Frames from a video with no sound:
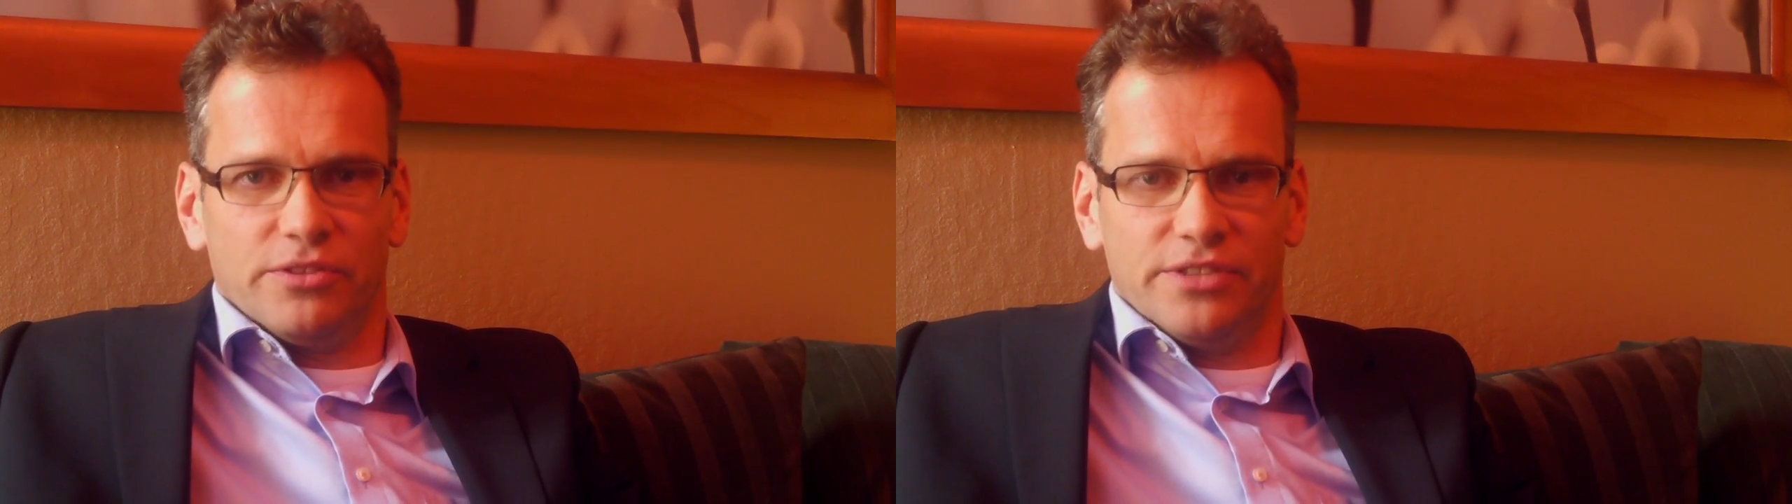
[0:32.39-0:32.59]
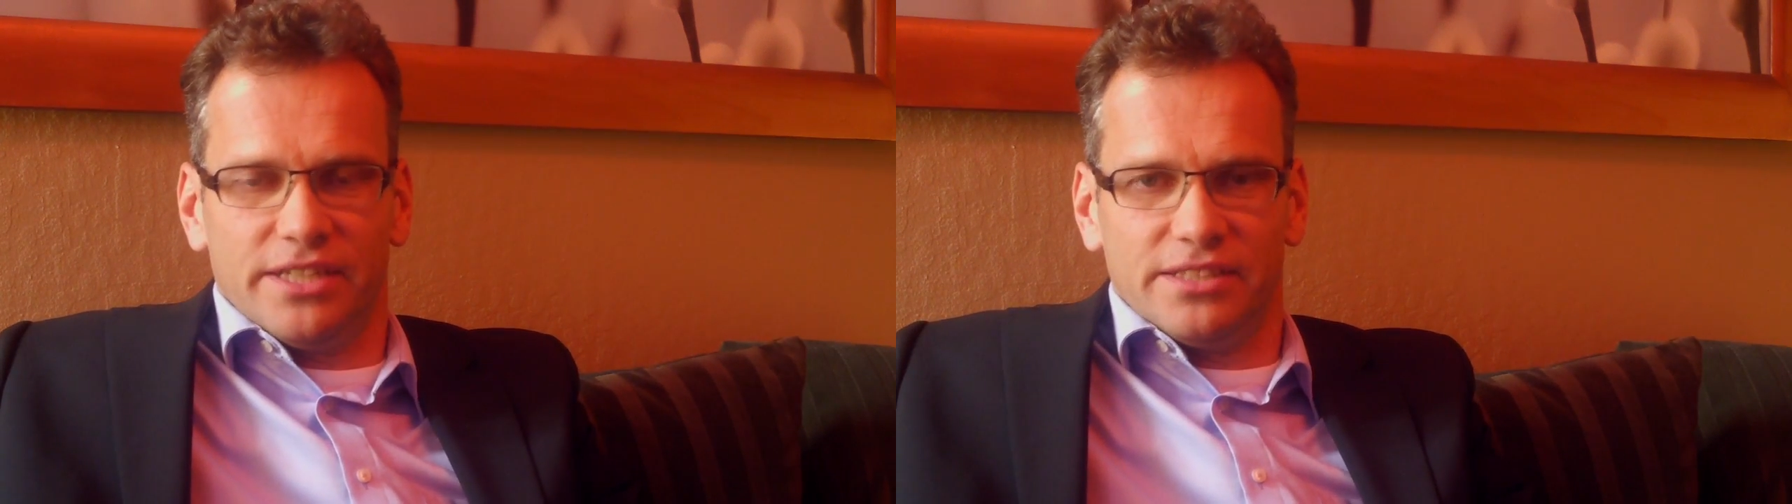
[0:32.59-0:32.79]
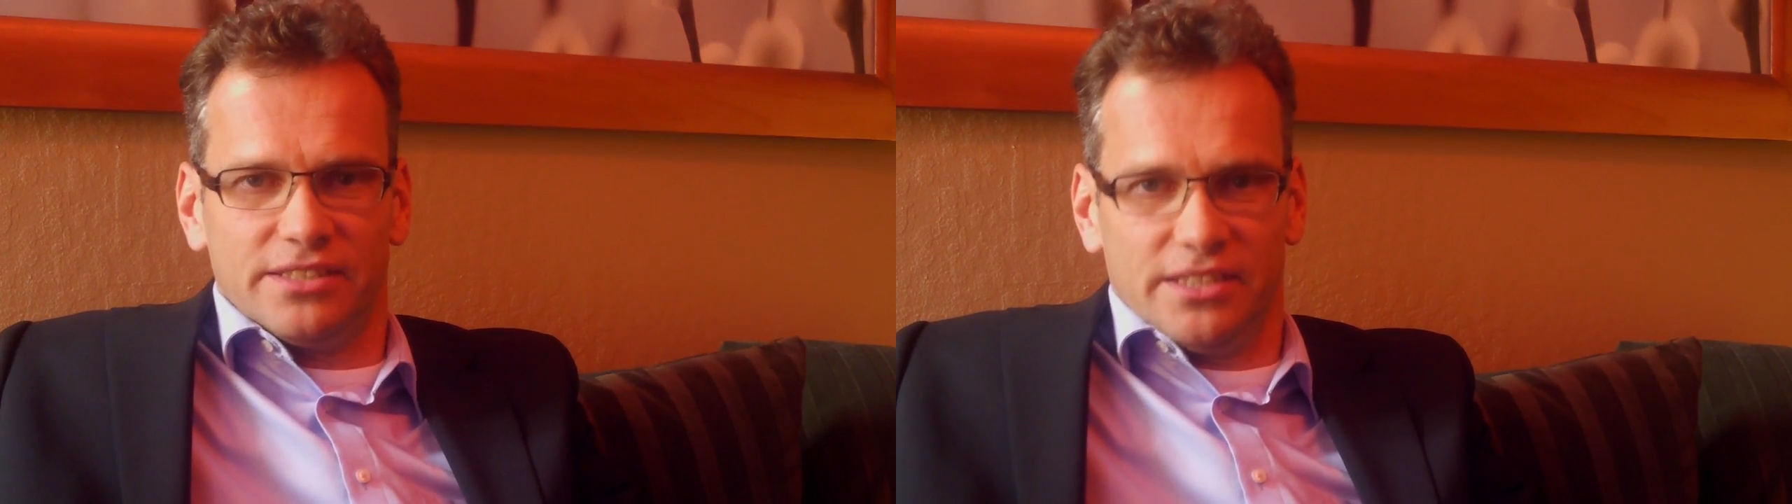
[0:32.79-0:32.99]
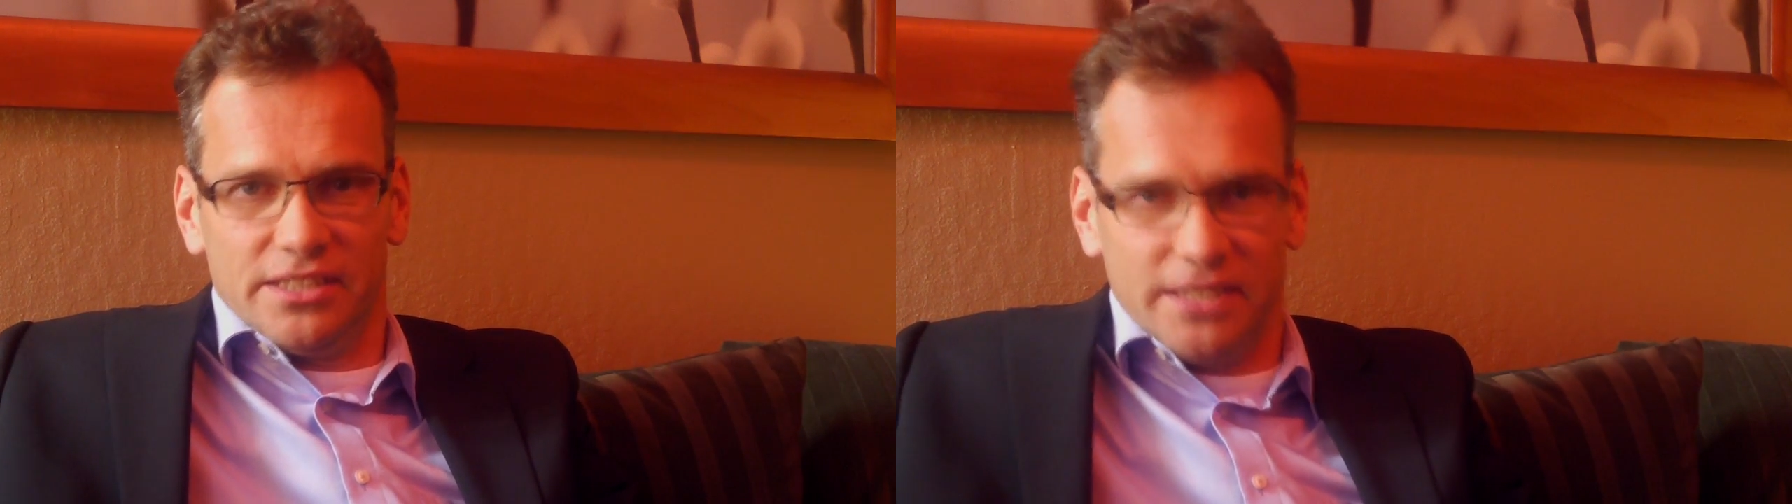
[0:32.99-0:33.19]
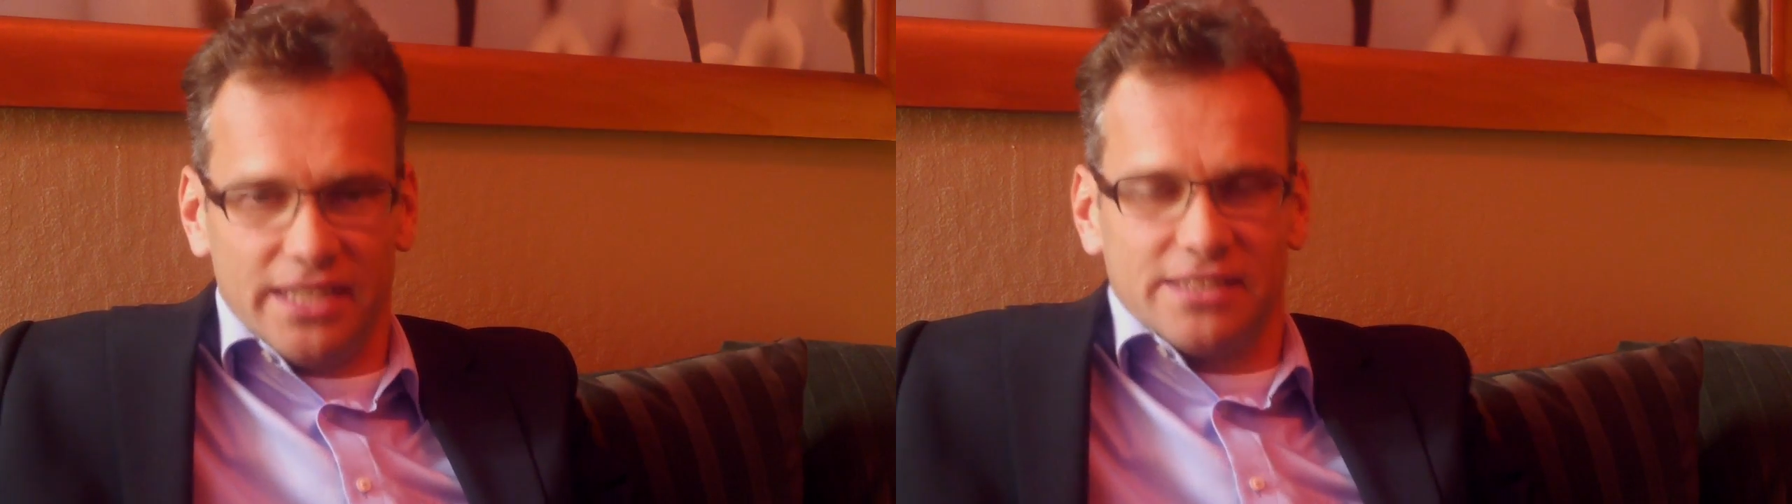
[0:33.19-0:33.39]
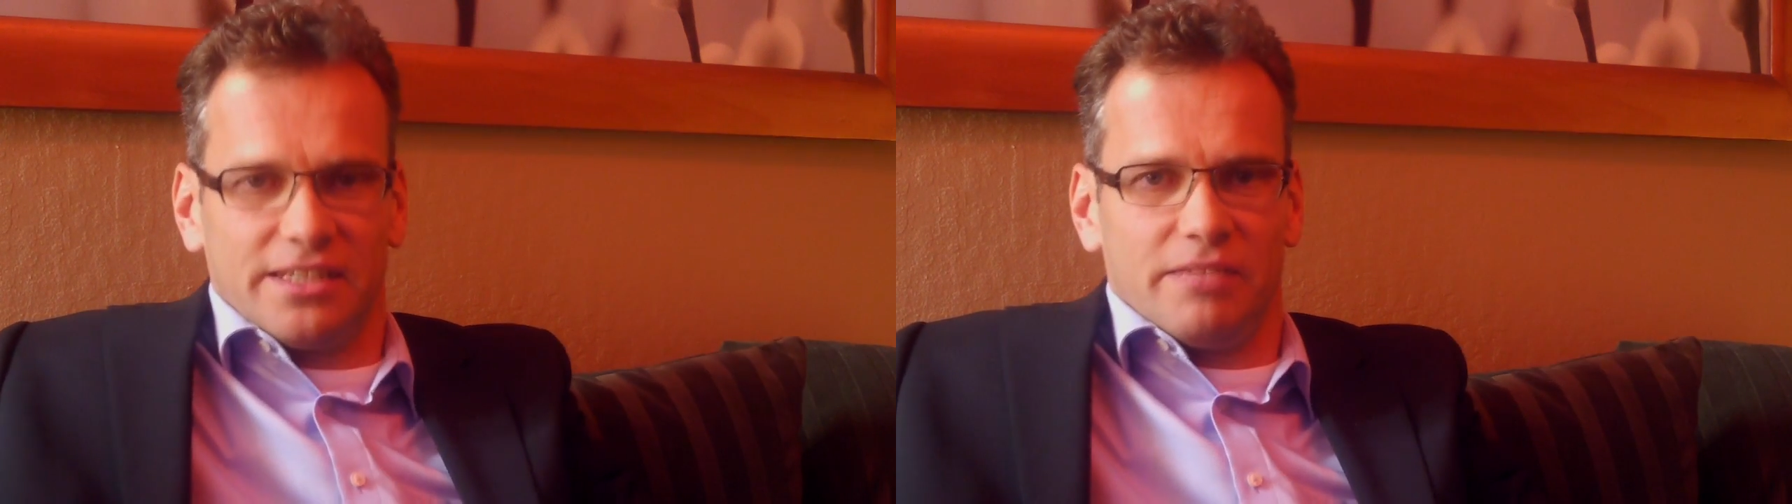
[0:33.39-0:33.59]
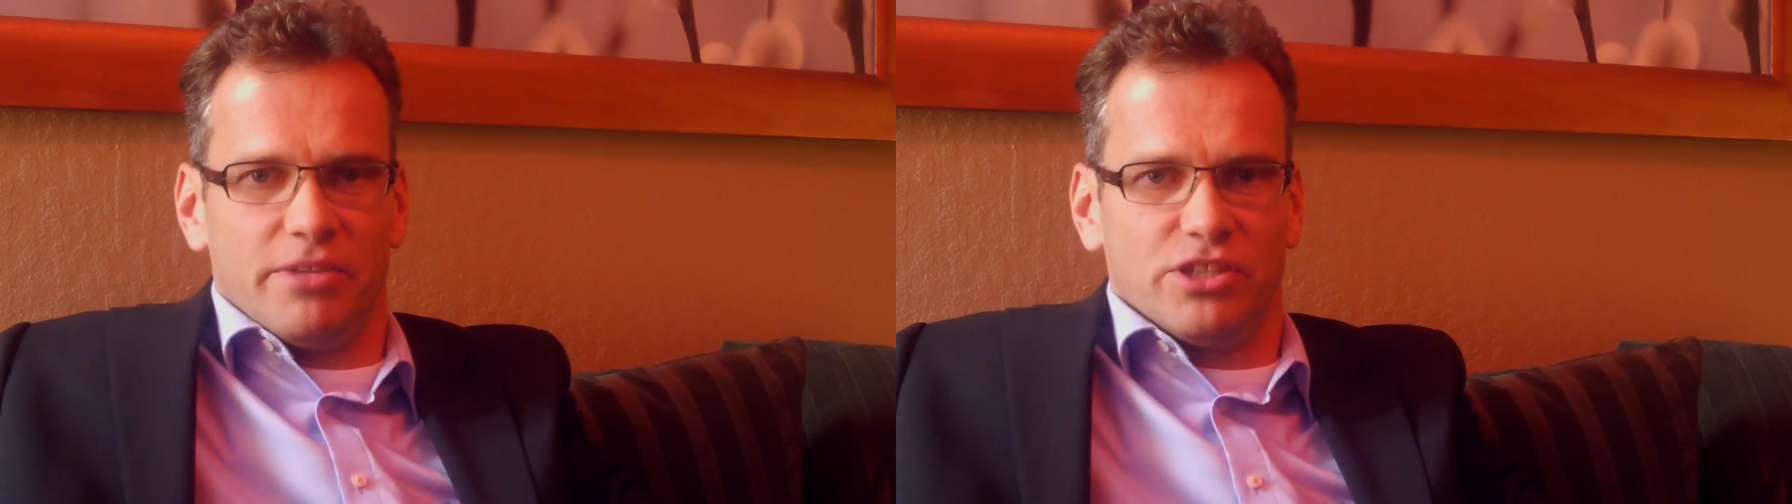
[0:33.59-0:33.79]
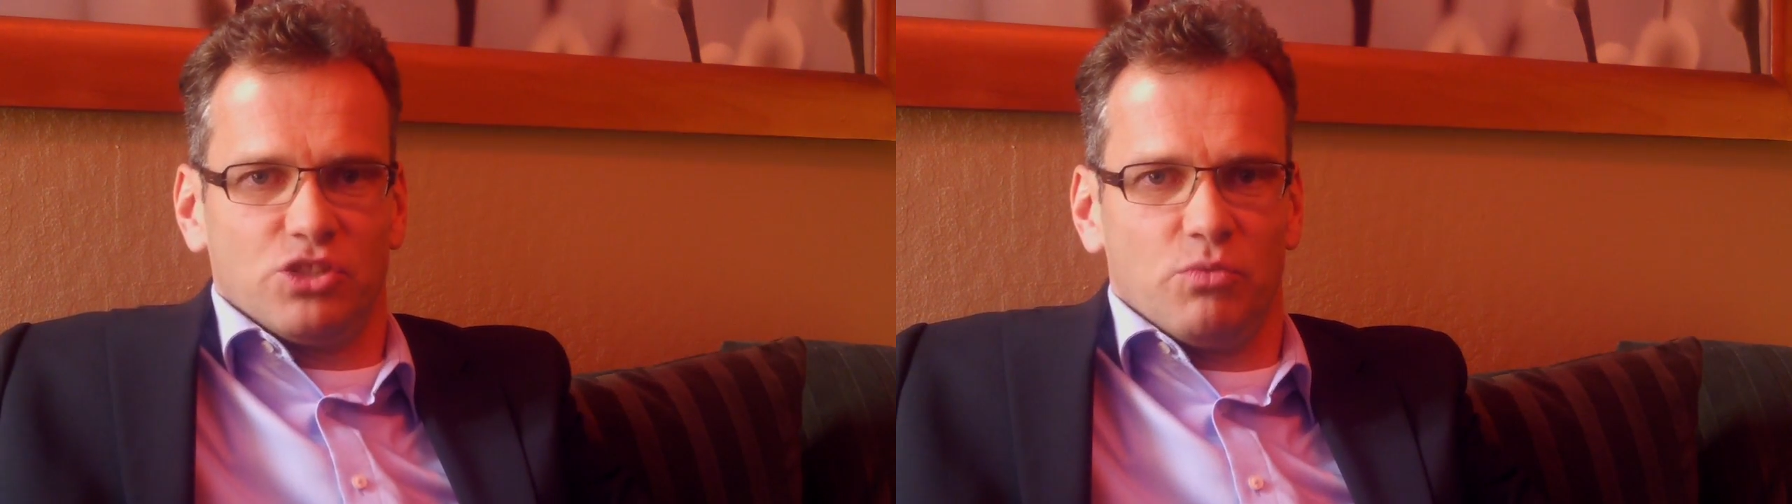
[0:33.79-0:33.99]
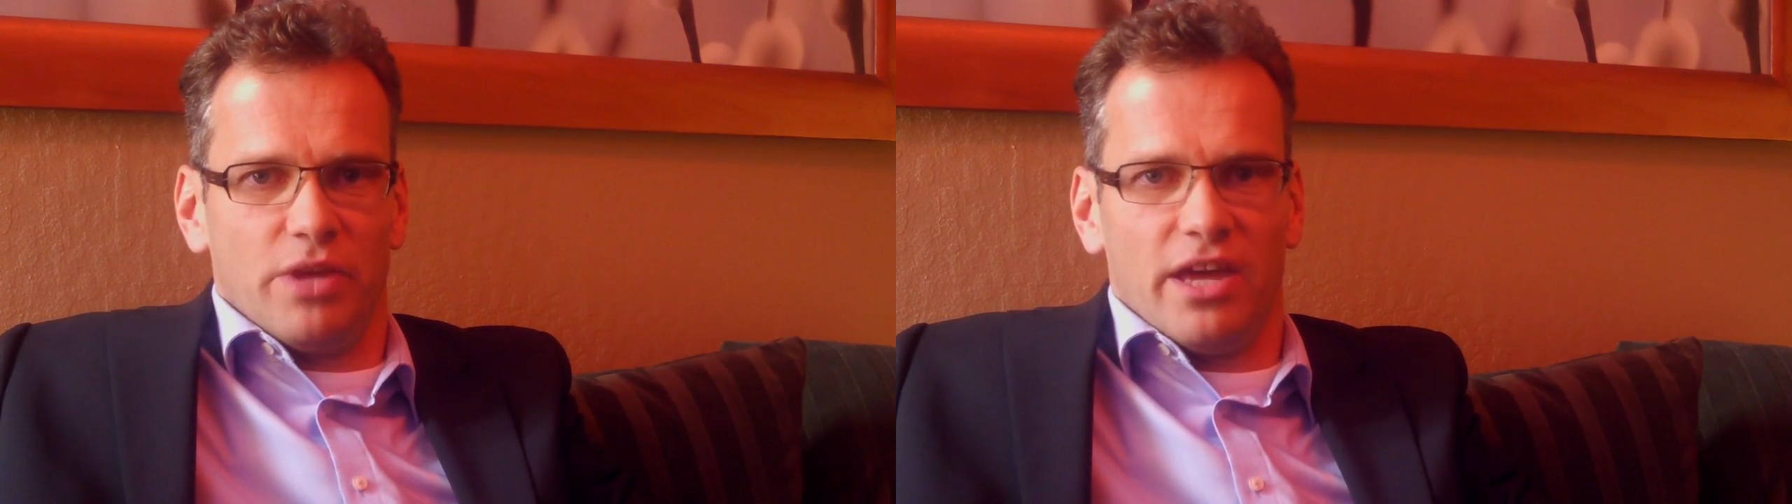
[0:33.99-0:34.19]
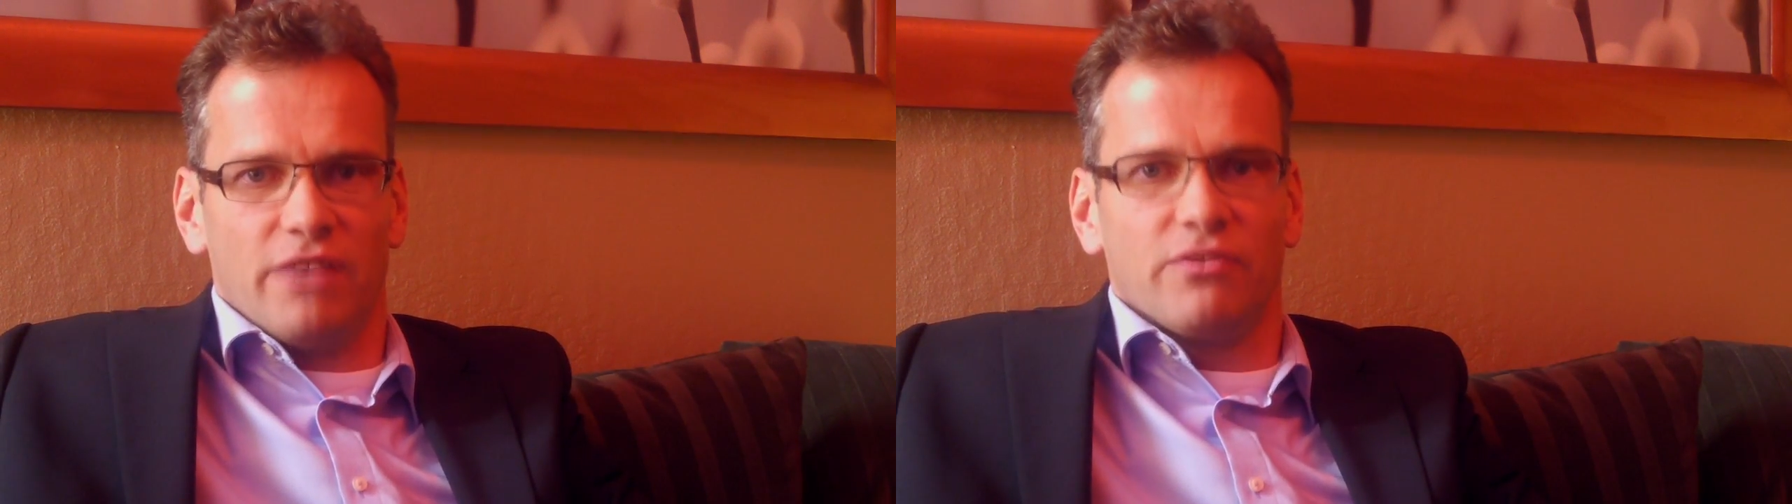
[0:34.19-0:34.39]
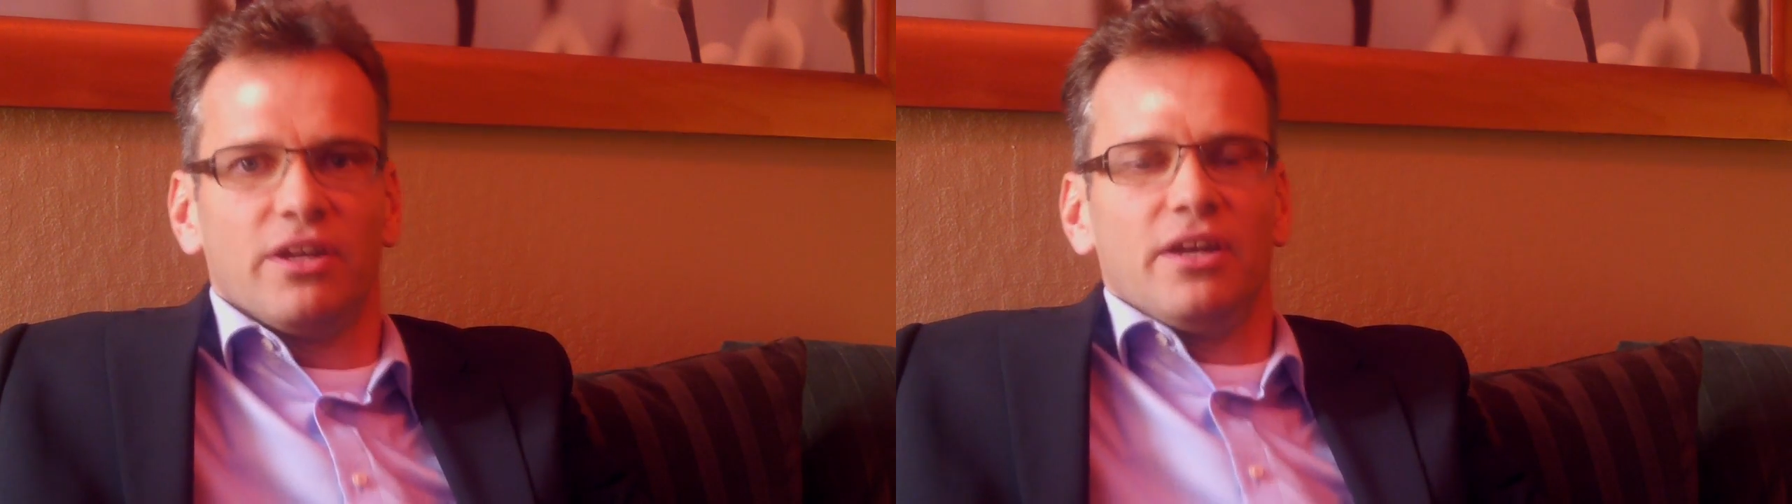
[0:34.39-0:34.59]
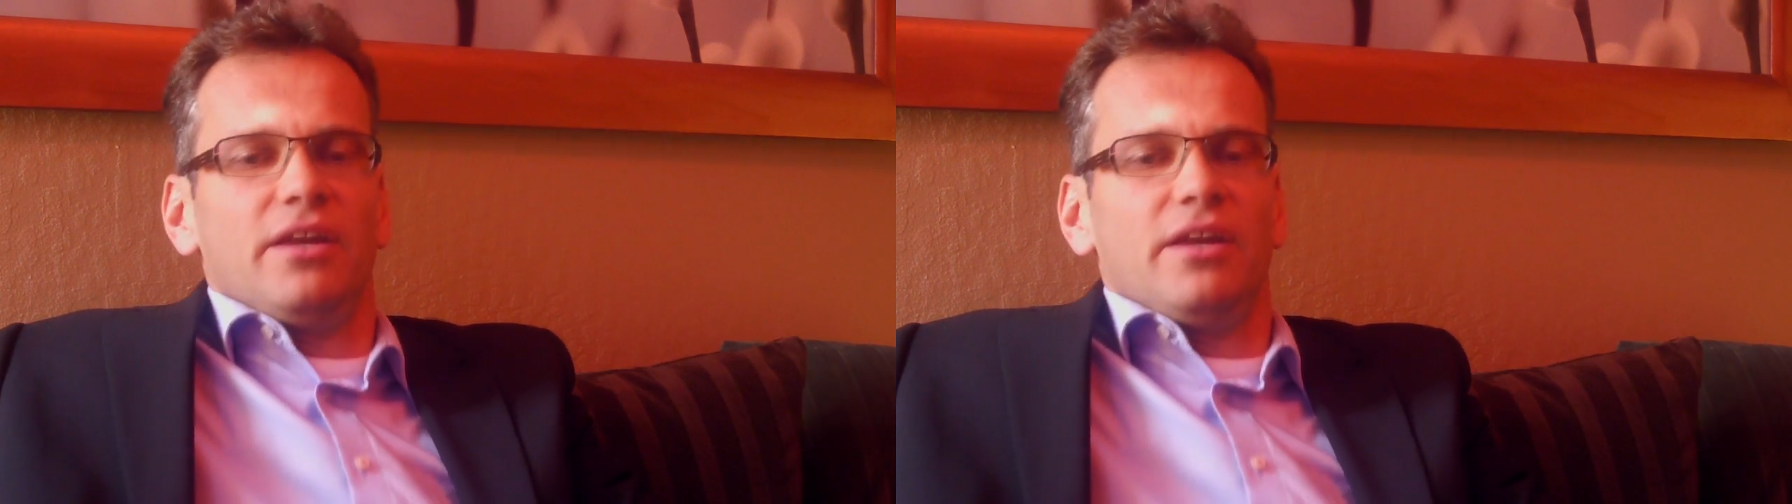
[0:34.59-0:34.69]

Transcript: So that is the next dimension we have.